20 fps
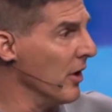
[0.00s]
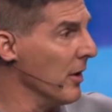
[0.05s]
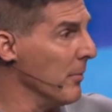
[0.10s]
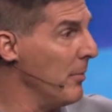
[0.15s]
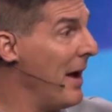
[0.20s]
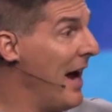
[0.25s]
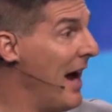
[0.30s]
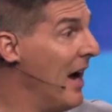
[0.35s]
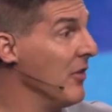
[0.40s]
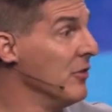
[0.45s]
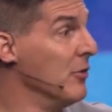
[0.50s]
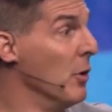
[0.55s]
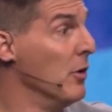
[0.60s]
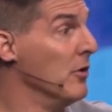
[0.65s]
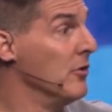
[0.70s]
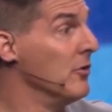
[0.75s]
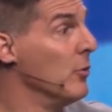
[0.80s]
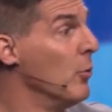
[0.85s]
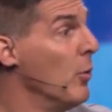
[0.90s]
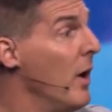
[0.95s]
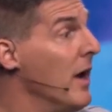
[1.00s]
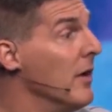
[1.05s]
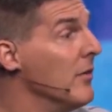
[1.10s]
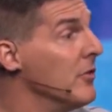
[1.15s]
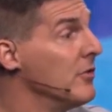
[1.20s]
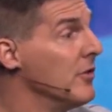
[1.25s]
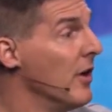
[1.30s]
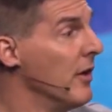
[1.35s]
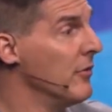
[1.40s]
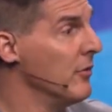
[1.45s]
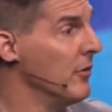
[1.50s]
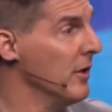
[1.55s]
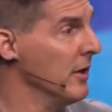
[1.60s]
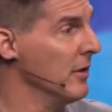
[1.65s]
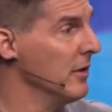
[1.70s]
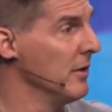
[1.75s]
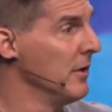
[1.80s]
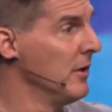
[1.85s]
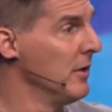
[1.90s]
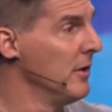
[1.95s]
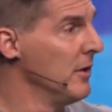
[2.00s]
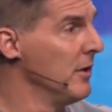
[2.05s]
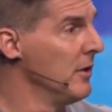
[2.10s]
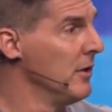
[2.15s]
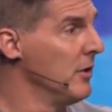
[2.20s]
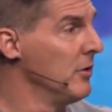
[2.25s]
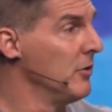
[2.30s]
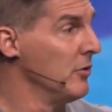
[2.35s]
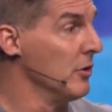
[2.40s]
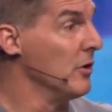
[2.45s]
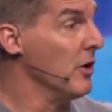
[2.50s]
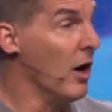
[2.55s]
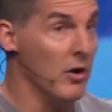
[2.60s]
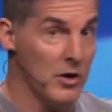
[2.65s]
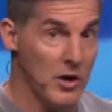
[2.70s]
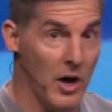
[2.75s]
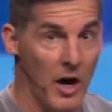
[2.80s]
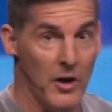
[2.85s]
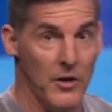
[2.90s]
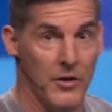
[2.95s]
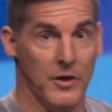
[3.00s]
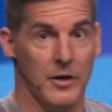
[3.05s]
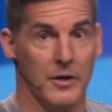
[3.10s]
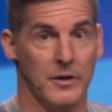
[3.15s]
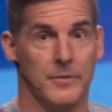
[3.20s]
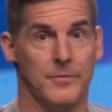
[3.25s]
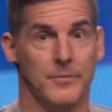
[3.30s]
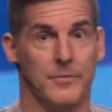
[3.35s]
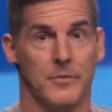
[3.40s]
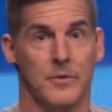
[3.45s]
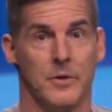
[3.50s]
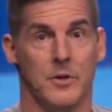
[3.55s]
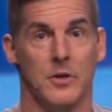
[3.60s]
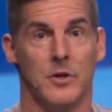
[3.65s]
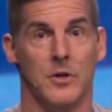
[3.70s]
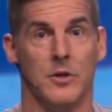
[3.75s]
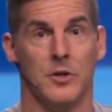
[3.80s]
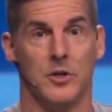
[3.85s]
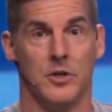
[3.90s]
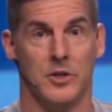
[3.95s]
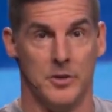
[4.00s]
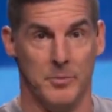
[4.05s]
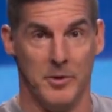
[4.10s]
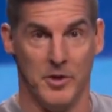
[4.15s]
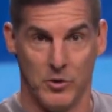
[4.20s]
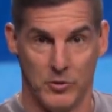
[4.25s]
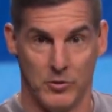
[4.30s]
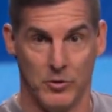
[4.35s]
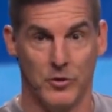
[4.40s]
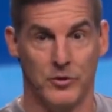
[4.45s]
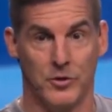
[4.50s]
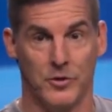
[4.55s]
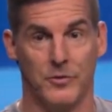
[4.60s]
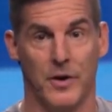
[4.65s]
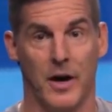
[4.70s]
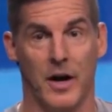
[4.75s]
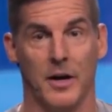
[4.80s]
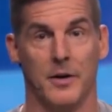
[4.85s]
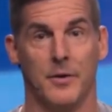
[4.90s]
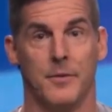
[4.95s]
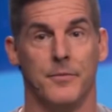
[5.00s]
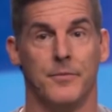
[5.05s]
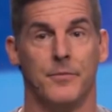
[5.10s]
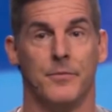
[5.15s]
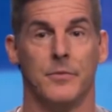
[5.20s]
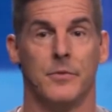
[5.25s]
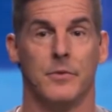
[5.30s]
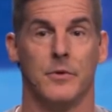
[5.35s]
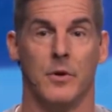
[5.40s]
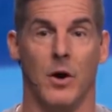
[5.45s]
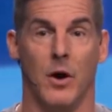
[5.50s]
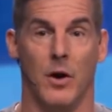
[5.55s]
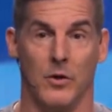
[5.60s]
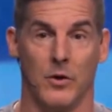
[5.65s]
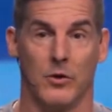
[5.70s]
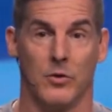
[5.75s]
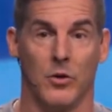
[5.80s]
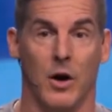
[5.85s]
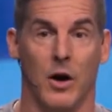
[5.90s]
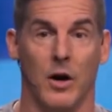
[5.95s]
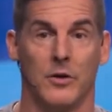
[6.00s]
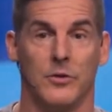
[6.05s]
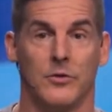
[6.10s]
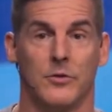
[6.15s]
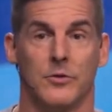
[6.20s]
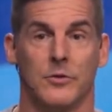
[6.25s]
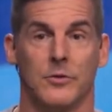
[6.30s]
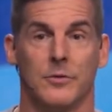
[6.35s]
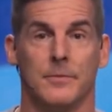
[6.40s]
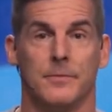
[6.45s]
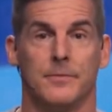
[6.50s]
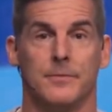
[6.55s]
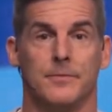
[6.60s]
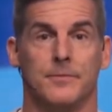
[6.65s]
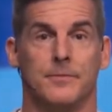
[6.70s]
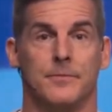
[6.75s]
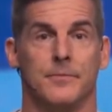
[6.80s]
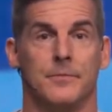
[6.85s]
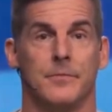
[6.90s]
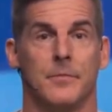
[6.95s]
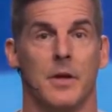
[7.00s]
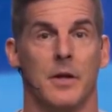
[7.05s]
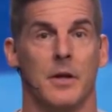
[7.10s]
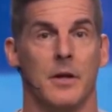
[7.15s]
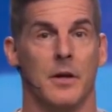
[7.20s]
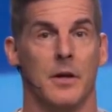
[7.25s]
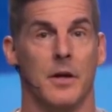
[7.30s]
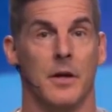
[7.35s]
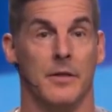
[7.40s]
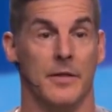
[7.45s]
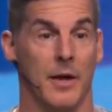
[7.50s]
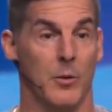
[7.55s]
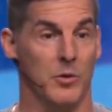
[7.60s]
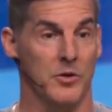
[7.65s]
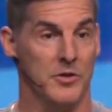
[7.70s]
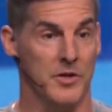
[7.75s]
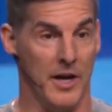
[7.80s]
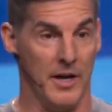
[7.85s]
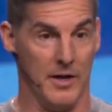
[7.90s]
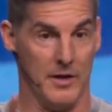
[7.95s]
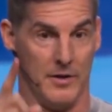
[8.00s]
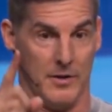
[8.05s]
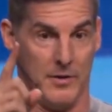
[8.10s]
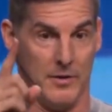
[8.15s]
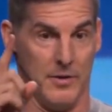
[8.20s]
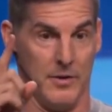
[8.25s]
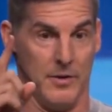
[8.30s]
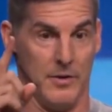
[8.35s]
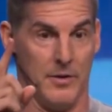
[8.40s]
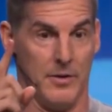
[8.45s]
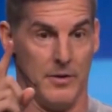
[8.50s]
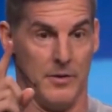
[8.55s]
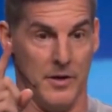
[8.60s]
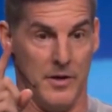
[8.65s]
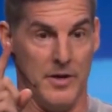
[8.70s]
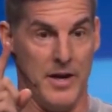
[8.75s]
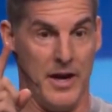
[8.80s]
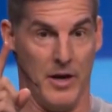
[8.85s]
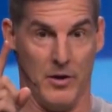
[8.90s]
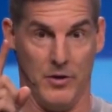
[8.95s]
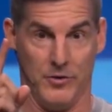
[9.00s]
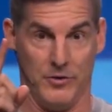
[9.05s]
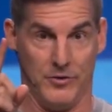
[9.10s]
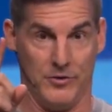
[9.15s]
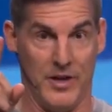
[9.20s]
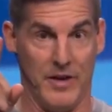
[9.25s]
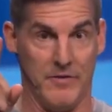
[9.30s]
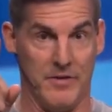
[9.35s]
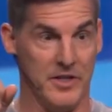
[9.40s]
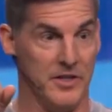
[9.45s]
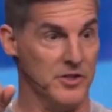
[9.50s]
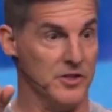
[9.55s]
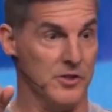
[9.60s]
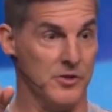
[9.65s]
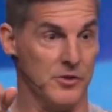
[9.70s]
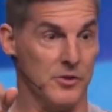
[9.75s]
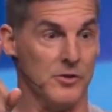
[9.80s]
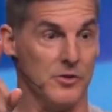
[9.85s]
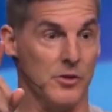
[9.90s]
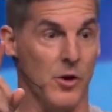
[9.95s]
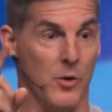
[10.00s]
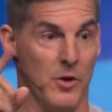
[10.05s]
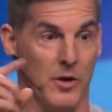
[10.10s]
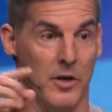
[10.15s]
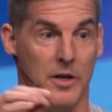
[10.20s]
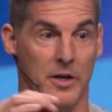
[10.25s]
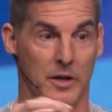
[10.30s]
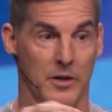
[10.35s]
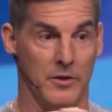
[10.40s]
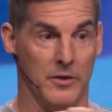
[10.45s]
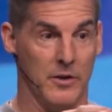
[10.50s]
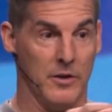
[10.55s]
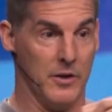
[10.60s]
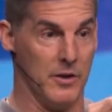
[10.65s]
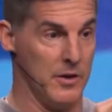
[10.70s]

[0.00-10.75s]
on a path known as the Way of Suffering to Golgotha to be crucified on the cross. They would take the nails, seven inches or so in length,